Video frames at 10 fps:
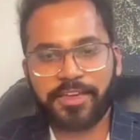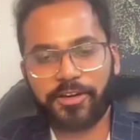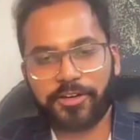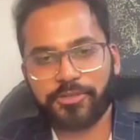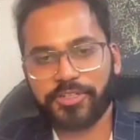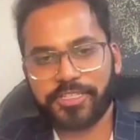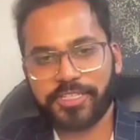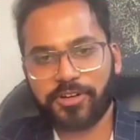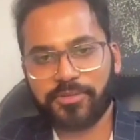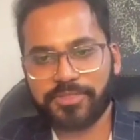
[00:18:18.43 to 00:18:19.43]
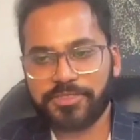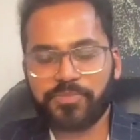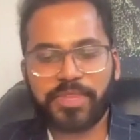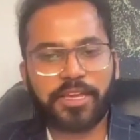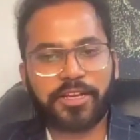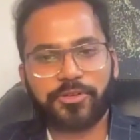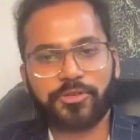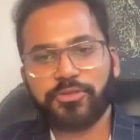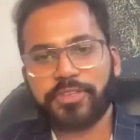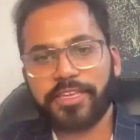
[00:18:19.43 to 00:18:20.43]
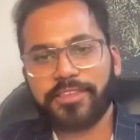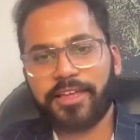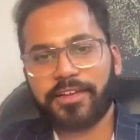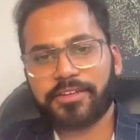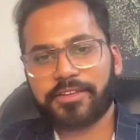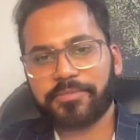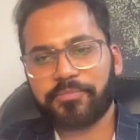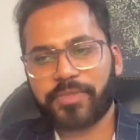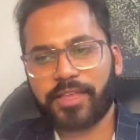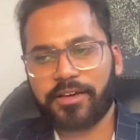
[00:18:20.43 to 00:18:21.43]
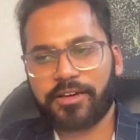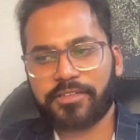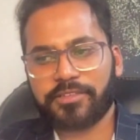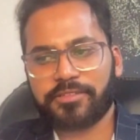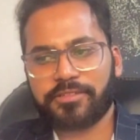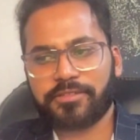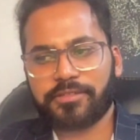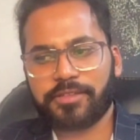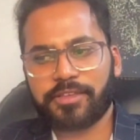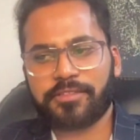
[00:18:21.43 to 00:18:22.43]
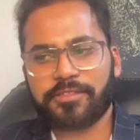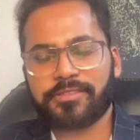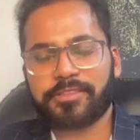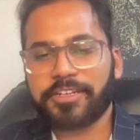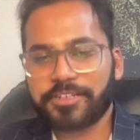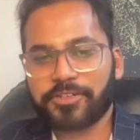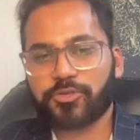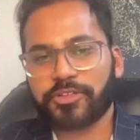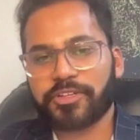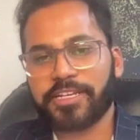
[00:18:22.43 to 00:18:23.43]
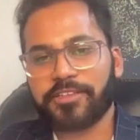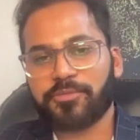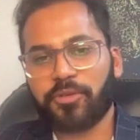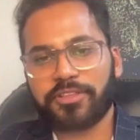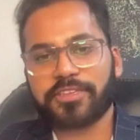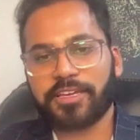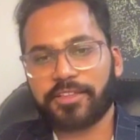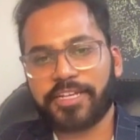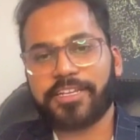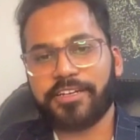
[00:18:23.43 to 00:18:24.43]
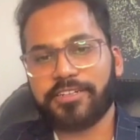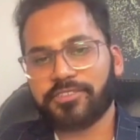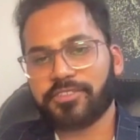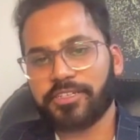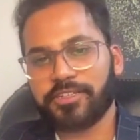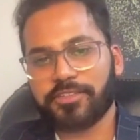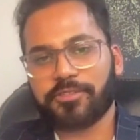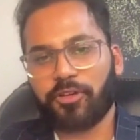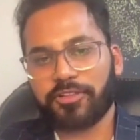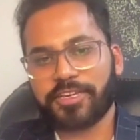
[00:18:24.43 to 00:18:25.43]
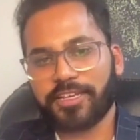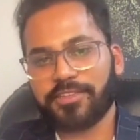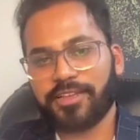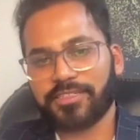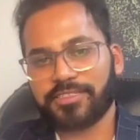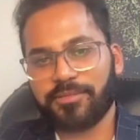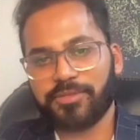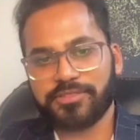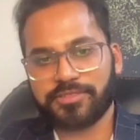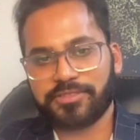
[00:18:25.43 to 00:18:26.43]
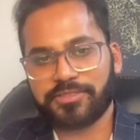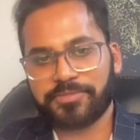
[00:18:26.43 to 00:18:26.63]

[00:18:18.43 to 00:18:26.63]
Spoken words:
in the e-commerce. Do you think that there is a threat to the small scale retail industry, the small scale and the large scale businesses?